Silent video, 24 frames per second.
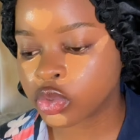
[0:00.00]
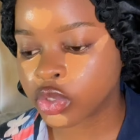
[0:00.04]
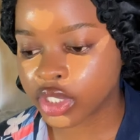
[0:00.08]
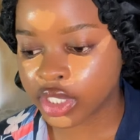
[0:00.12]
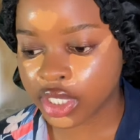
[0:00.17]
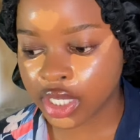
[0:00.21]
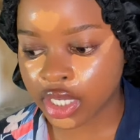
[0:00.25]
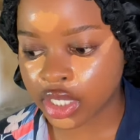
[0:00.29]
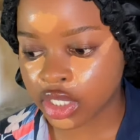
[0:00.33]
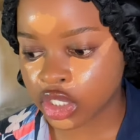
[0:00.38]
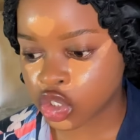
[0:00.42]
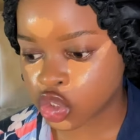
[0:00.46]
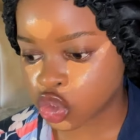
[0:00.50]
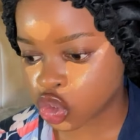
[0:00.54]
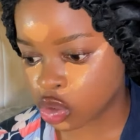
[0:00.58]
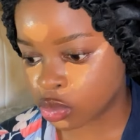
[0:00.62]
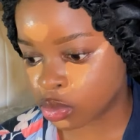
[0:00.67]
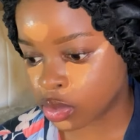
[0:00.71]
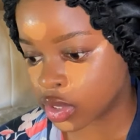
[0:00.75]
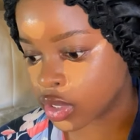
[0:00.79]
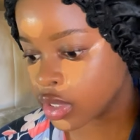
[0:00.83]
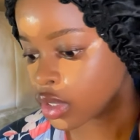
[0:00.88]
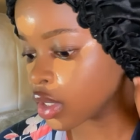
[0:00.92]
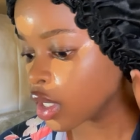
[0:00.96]
here in
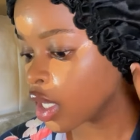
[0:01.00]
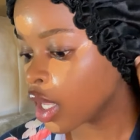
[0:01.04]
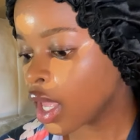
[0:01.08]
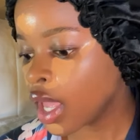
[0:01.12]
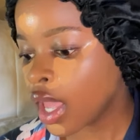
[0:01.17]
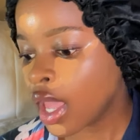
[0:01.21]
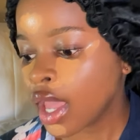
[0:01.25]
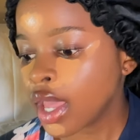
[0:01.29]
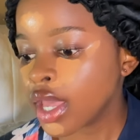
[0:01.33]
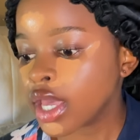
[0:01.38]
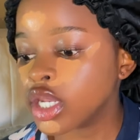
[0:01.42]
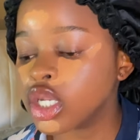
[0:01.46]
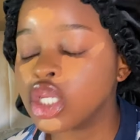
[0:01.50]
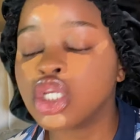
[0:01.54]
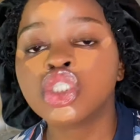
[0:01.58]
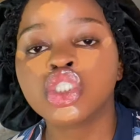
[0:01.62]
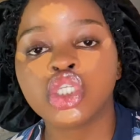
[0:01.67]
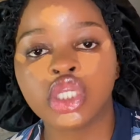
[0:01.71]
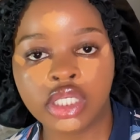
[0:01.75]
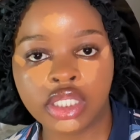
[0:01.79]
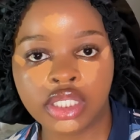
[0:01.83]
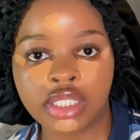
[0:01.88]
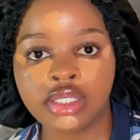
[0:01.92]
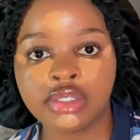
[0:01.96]
Durban,
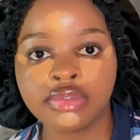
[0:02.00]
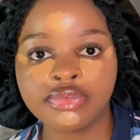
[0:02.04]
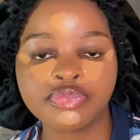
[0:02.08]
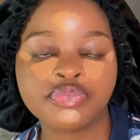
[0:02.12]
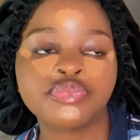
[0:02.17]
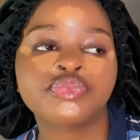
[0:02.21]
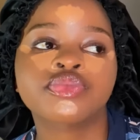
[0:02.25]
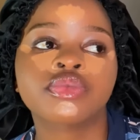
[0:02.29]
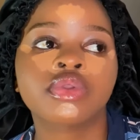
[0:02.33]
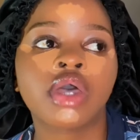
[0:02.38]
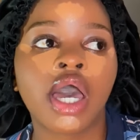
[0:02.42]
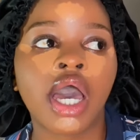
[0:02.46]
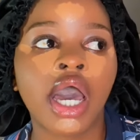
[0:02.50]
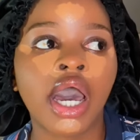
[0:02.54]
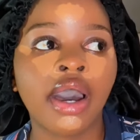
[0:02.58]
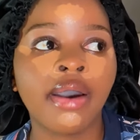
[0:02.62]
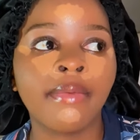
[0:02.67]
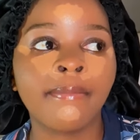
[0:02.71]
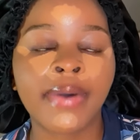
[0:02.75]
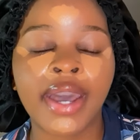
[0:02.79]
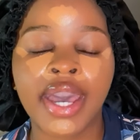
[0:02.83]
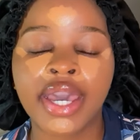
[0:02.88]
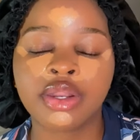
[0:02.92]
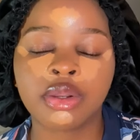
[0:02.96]
initially, I
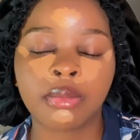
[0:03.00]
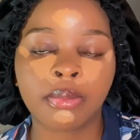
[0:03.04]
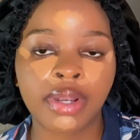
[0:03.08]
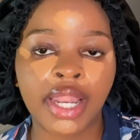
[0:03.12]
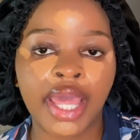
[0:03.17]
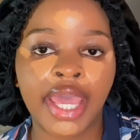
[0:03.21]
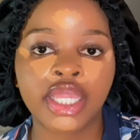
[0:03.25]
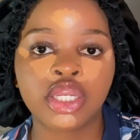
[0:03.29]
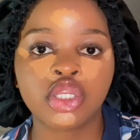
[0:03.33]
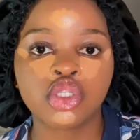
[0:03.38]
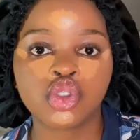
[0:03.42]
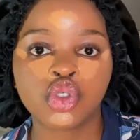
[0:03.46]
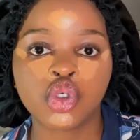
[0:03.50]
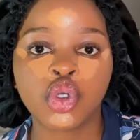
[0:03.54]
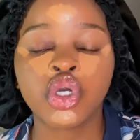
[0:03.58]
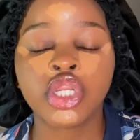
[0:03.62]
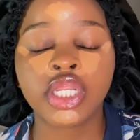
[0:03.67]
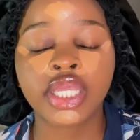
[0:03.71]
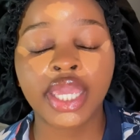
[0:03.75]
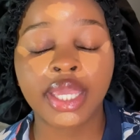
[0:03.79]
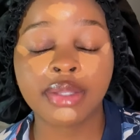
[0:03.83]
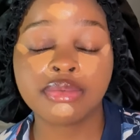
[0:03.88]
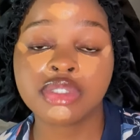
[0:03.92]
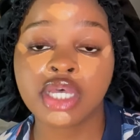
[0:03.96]
had applied to go to
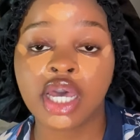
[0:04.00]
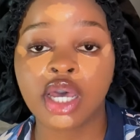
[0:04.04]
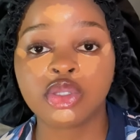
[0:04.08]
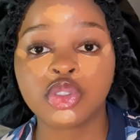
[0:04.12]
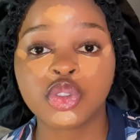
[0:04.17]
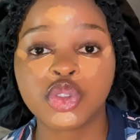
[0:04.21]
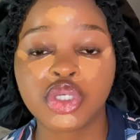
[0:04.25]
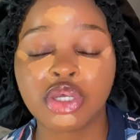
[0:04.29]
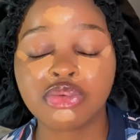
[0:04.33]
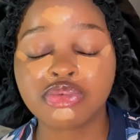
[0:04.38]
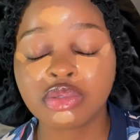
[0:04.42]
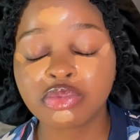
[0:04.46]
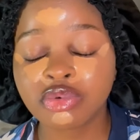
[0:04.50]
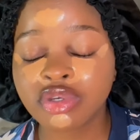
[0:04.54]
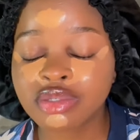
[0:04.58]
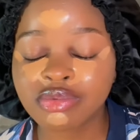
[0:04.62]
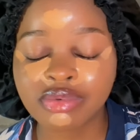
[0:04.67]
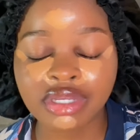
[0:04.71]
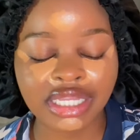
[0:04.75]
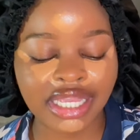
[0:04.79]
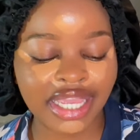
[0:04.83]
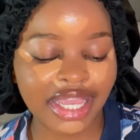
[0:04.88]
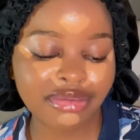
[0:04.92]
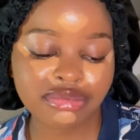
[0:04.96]
Cape Town. So I'm supposed to be
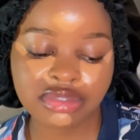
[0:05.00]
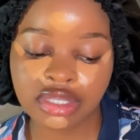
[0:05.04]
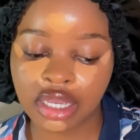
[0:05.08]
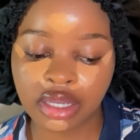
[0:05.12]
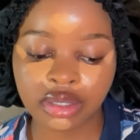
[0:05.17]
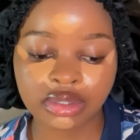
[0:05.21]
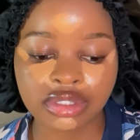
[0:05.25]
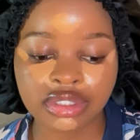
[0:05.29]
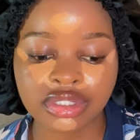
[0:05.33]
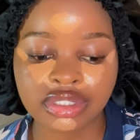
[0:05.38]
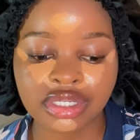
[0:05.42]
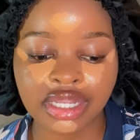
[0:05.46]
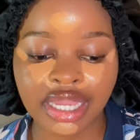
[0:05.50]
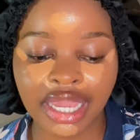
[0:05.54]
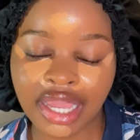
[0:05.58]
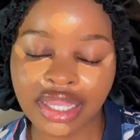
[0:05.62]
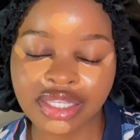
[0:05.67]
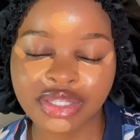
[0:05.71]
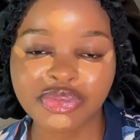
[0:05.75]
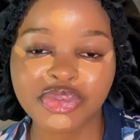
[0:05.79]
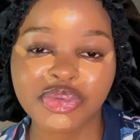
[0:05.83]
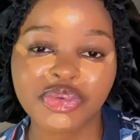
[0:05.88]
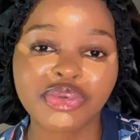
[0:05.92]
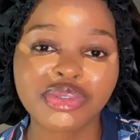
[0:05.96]
in Cape Town. Guys,
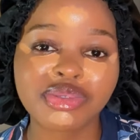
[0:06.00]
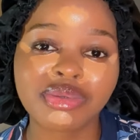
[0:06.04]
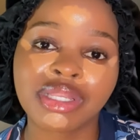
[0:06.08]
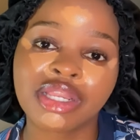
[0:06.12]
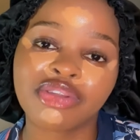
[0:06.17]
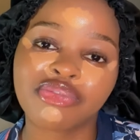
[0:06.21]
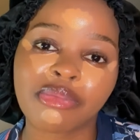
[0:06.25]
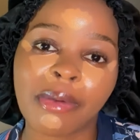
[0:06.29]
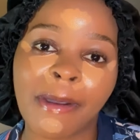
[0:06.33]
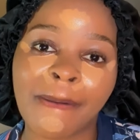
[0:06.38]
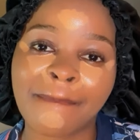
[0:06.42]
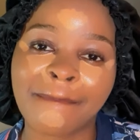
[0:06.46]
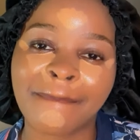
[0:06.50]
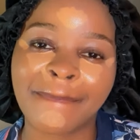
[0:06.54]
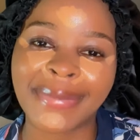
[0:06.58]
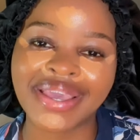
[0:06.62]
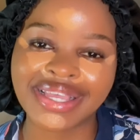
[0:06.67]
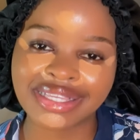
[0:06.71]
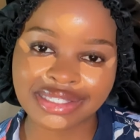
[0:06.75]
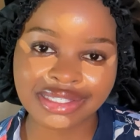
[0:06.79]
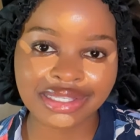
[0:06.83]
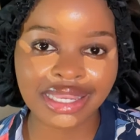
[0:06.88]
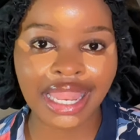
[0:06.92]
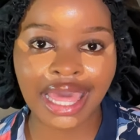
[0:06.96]
I'm supposed to live my
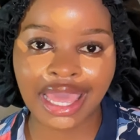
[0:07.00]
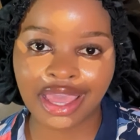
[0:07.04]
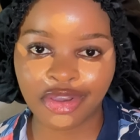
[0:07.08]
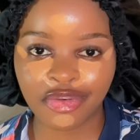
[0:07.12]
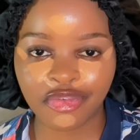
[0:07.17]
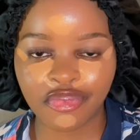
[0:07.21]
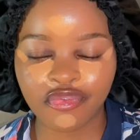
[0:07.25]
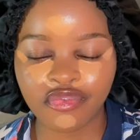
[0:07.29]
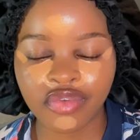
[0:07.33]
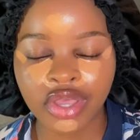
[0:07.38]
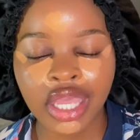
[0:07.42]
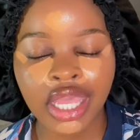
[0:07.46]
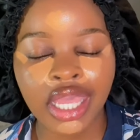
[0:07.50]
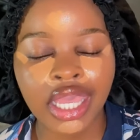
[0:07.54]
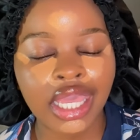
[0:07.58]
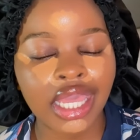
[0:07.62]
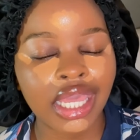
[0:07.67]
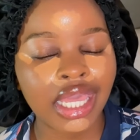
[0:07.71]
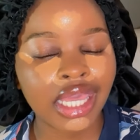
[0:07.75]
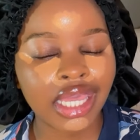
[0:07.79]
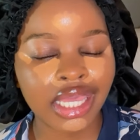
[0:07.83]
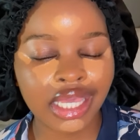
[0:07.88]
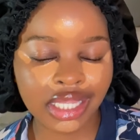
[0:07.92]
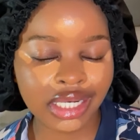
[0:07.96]
best life
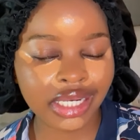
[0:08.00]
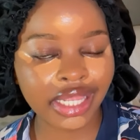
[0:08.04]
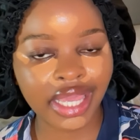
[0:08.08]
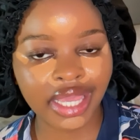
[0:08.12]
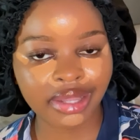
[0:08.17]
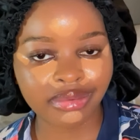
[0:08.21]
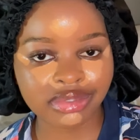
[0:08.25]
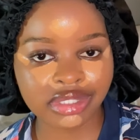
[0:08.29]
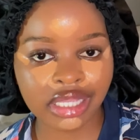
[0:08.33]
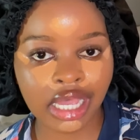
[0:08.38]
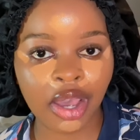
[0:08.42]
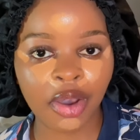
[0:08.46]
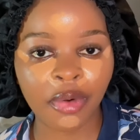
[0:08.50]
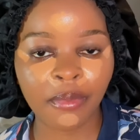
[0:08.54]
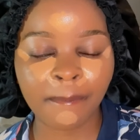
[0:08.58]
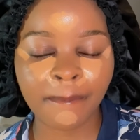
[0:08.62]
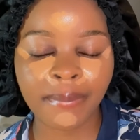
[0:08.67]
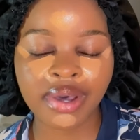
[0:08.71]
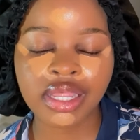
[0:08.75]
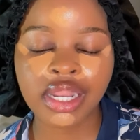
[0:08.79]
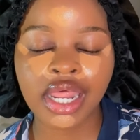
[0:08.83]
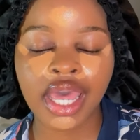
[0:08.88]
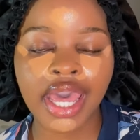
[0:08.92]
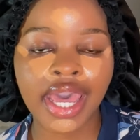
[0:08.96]
in Cape Town.
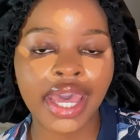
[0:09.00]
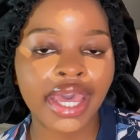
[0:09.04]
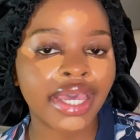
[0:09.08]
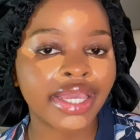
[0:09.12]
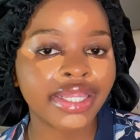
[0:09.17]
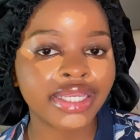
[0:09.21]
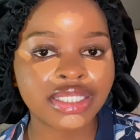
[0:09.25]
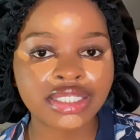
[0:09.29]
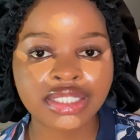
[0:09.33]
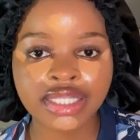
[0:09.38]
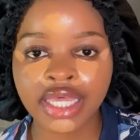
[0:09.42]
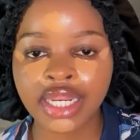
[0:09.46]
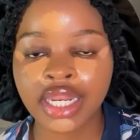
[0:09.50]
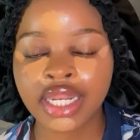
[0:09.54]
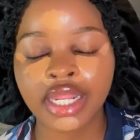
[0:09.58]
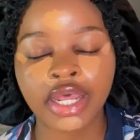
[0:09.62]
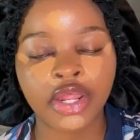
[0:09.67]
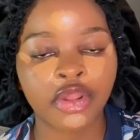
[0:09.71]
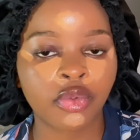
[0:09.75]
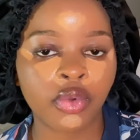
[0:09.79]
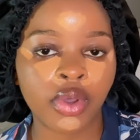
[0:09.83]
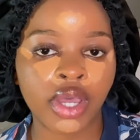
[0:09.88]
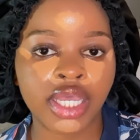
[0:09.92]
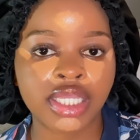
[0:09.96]
But I decided
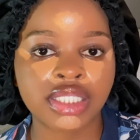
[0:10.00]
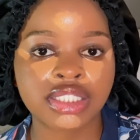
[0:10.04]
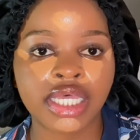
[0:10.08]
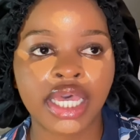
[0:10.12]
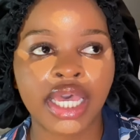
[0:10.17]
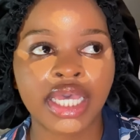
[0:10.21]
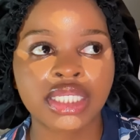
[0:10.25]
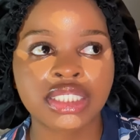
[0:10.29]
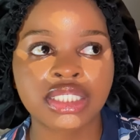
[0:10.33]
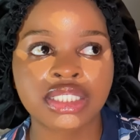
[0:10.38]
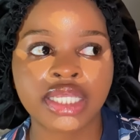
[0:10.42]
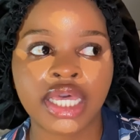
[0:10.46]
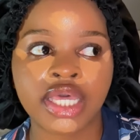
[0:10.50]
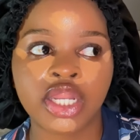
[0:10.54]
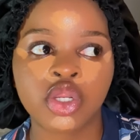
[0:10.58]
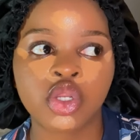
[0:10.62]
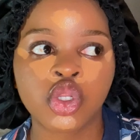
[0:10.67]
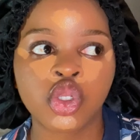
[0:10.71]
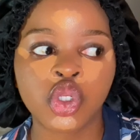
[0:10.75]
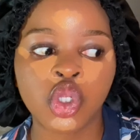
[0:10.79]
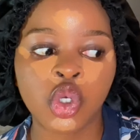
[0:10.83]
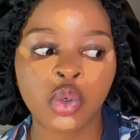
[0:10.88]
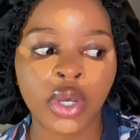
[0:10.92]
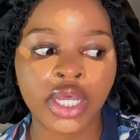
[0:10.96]
otherwise. I decided, you
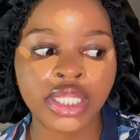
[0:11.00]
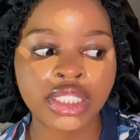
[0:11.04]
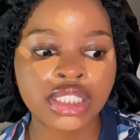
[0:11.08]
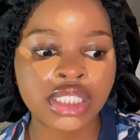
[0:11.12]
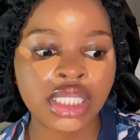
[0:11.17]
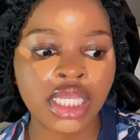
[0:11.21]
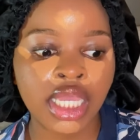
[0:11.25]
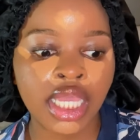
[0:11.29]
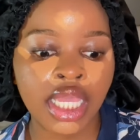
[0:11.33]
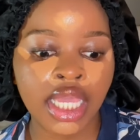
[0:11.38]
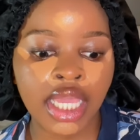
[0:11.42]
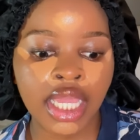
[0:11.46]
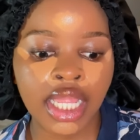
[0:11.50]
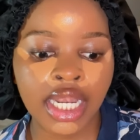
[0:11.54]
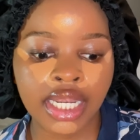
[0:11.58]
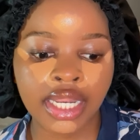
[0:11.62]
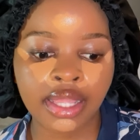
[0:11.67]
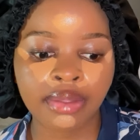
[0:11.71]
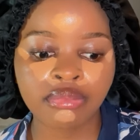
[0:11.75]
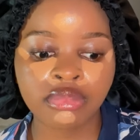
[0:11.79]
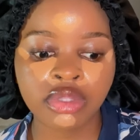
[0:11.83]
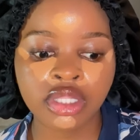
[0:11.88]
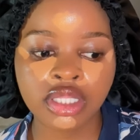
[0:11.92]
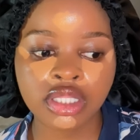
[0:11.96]
know what? Let
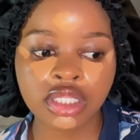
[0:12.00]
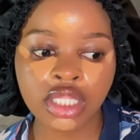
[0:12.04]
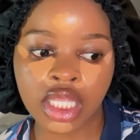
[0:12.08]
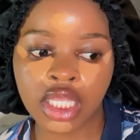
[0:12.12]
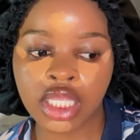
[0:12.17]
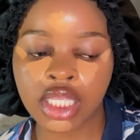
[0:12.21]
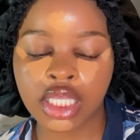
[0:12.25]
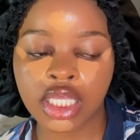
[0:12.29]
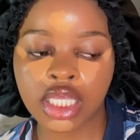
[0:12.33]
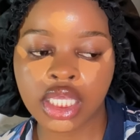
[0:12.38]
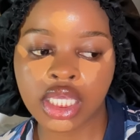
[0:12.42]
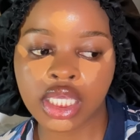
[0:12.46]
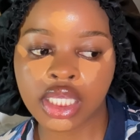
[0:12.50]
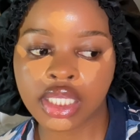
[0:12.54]
me think